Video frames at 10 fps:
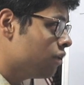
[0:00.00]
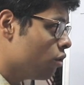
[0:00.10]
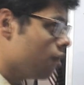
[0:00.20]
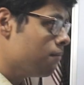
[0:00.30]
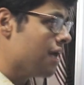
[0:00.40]

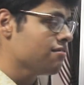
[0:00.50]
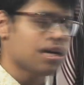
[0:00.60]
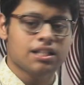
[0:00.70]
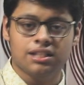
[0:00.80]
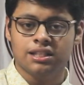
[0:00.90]
writing to our
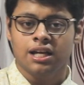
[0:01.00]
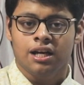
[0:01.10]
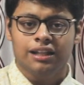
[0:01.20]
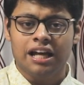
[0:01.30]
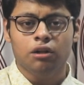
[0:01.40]
parents,
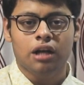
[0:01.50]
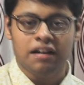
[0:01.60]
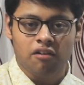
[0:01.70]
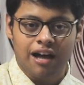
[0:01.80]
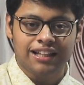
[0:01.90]
then
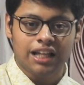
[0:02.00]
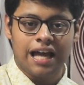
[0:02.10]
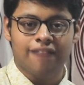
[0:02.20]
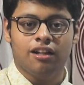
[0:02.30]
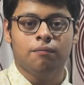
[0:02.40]
you can
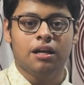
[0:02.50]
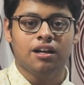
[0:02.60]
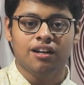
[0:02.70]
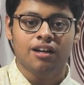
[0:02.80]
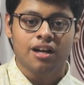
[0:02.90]
write that I will
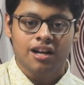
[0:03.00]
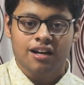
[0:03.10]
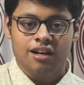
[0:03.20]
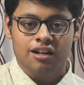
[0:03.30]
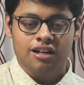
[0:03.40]
be
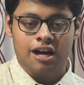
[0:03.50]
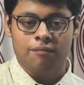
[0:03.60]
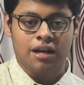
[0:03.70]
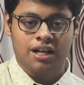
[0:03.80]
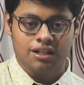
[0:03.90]

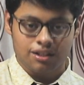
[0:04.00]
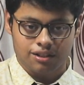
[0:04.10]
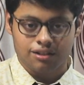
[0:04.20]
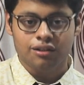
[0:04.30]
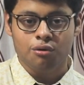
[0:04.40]

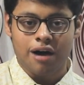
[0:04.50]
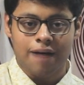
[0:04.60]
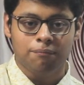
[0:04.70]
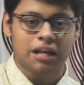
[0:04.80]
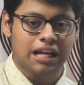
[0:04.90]
coming
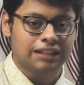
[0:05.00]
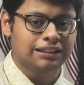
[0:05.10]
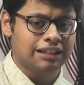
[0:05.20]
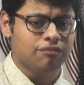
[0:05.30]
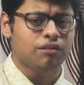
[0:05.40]
to our
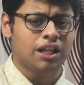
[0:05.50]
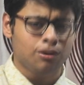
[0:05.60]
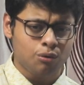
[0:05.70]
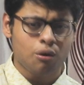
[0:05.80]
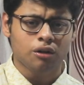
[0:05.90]
place
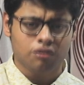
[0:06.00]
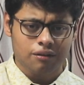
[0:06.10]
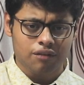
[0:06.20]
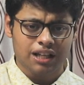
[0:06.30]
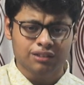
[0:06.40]
within 2 or
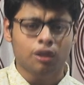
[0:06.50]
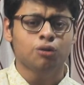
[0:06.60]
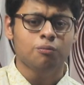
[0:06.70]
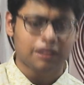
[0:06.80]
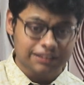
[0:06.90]
3
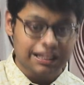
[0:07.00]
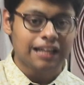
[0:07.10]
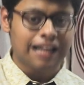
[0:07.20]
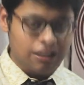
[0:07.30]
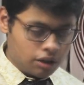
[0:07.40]
weeks or 2
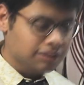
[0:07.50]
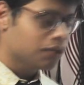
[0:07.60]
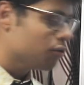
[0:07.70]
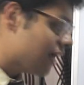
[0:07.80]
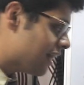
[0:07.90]
months, like that
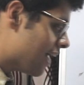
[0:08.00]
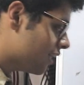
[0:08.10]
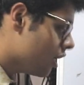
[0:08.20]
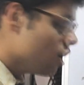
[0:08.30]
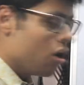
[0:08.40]
also you
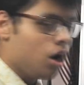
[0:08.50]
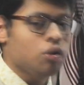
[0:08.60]
can add.